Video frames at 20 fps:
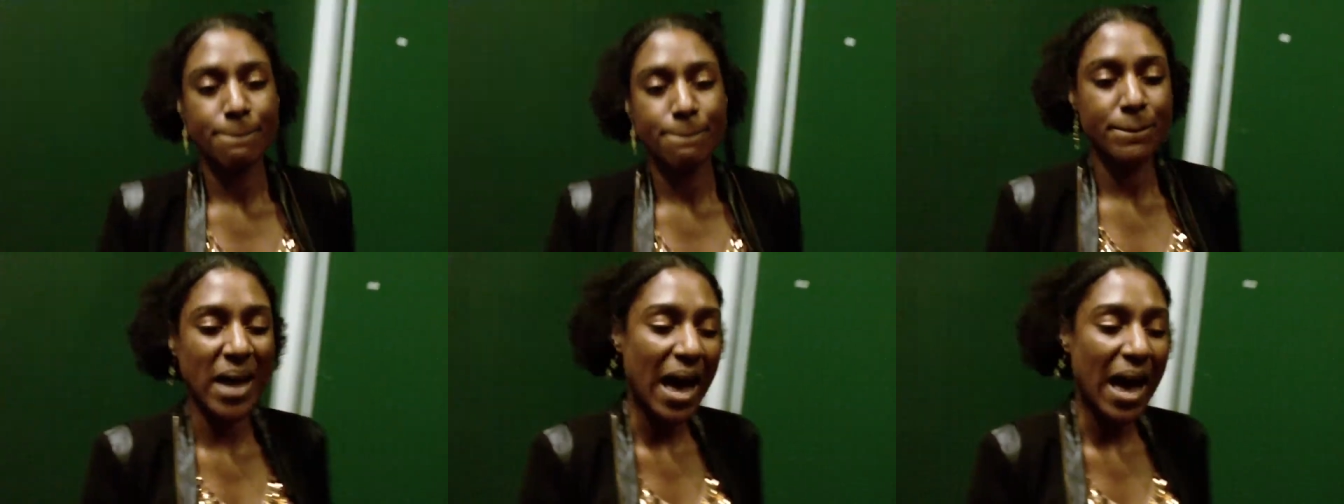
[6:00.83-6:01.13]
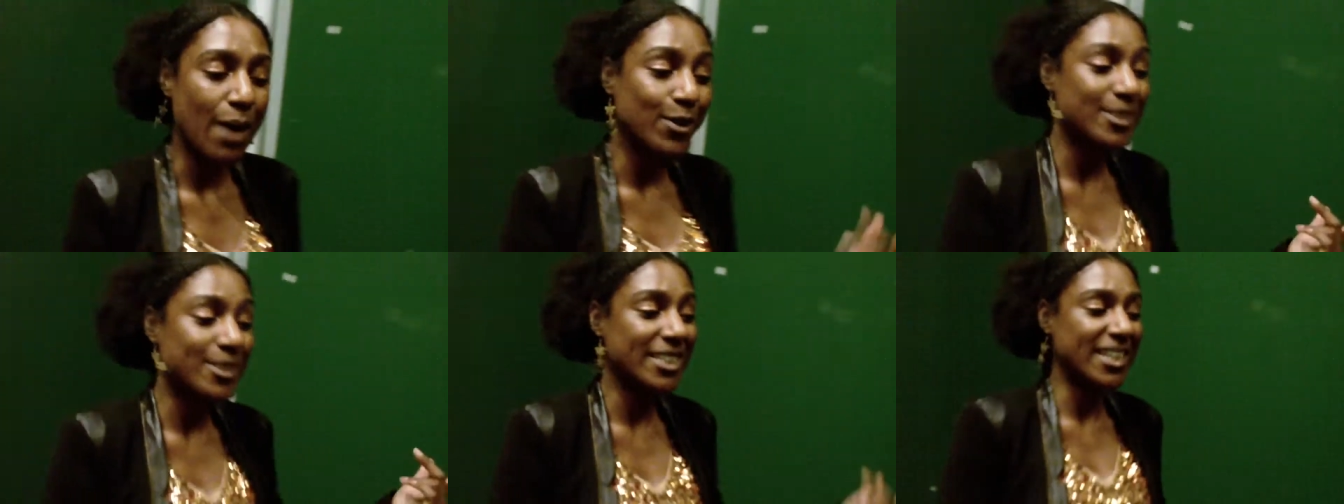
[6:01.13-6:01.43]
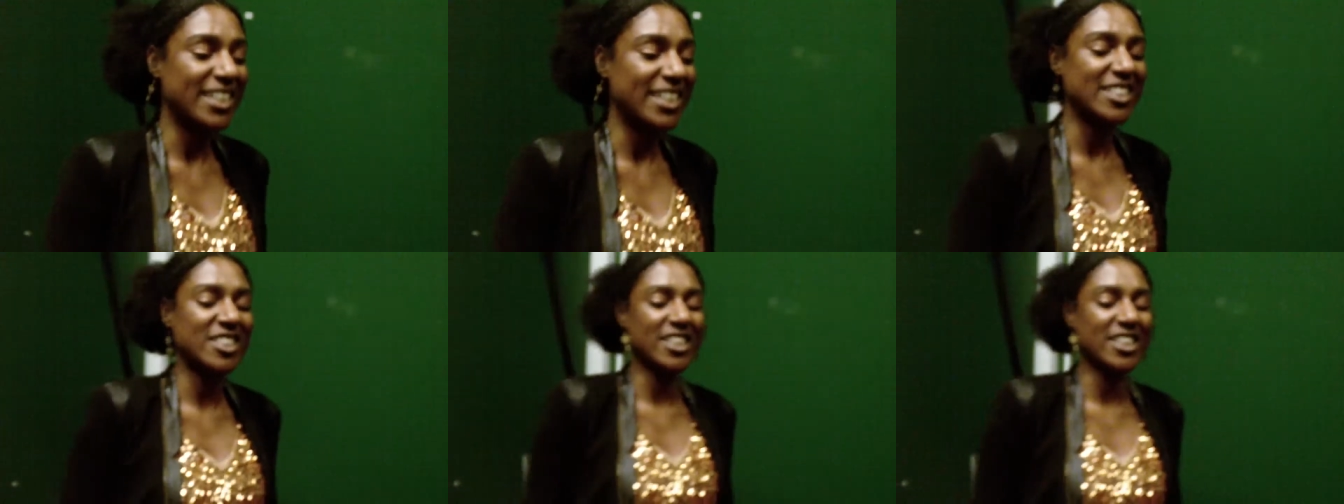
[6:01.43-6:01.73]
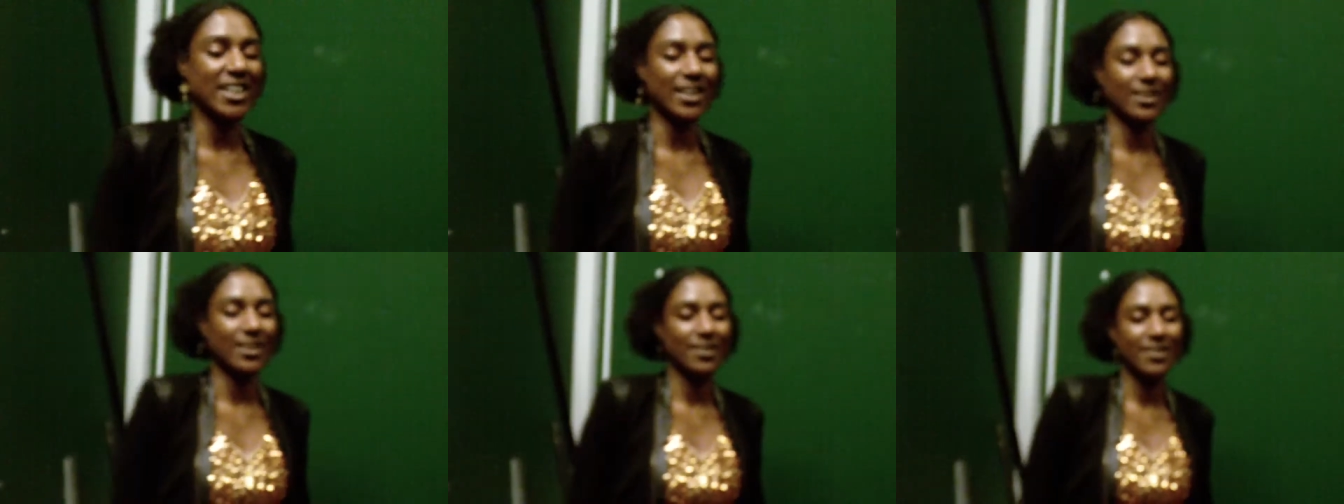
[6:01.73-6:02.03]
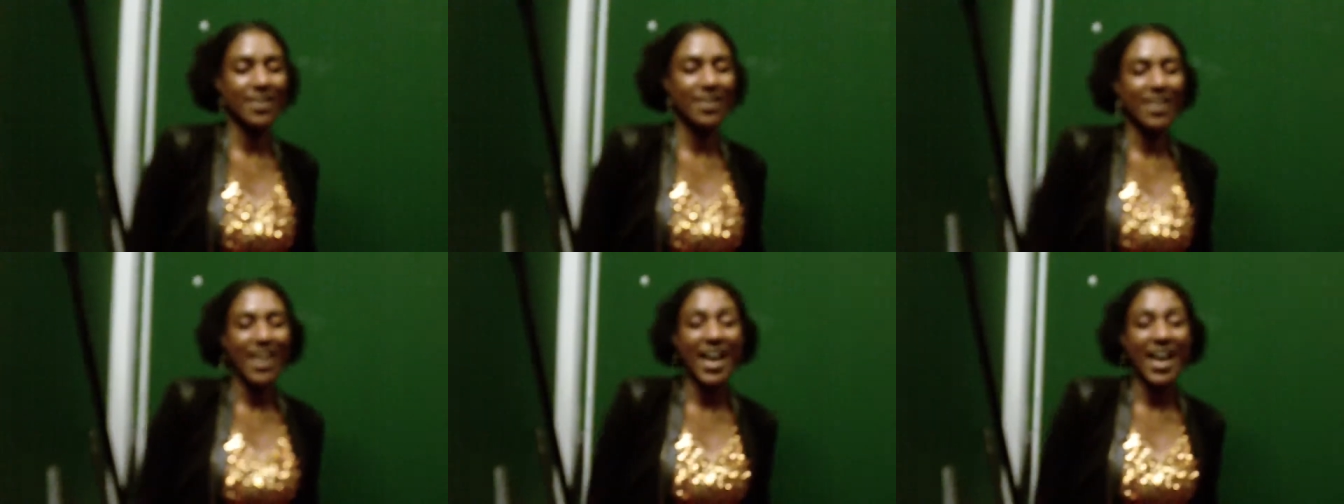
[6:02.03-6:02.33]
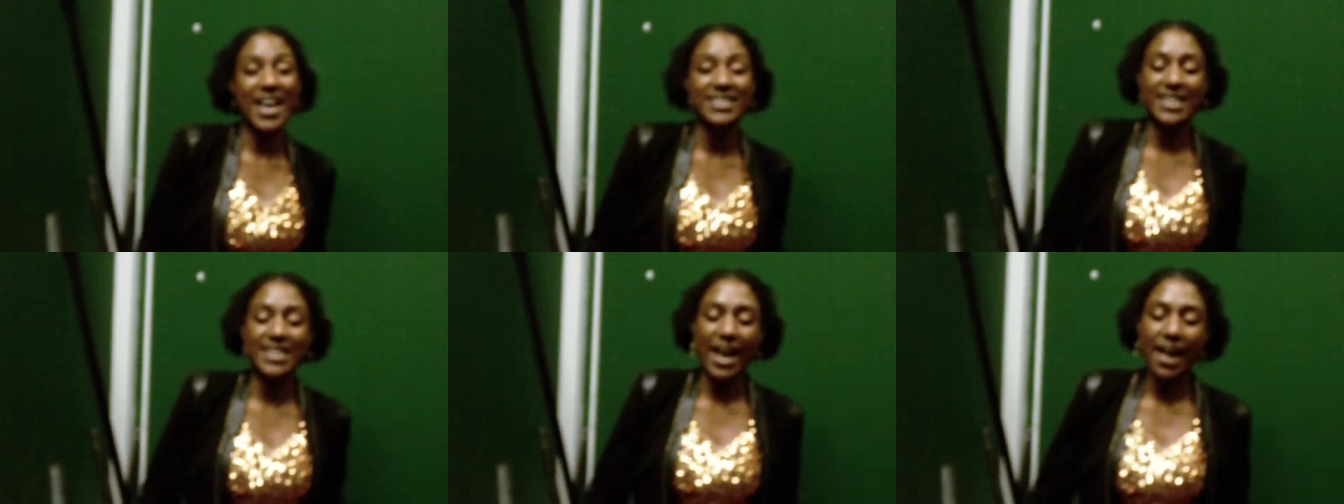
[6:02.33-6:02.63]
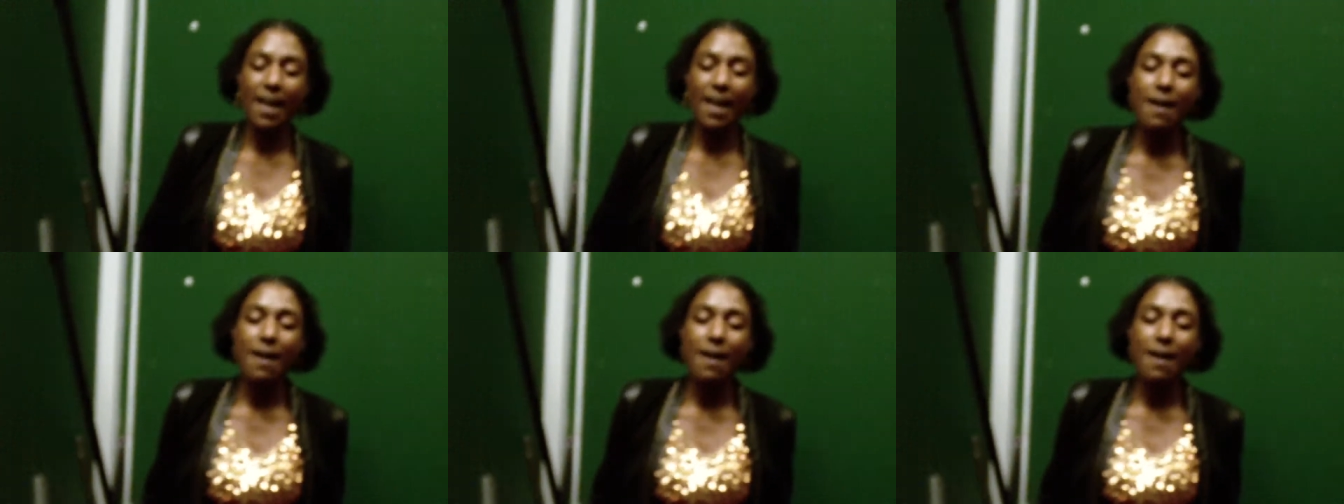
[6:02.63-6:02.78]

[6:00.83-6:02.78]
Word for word: Power to the gene. As I